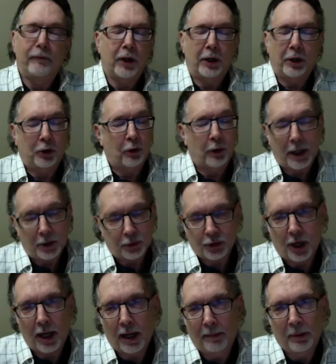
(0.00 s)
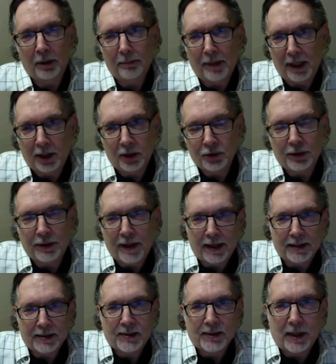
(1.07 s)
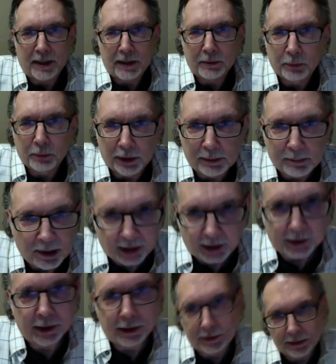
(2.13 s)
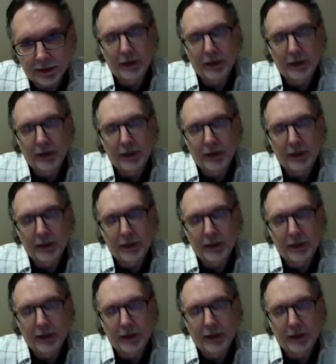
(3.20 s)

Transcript: done a great job at managing that site and really making it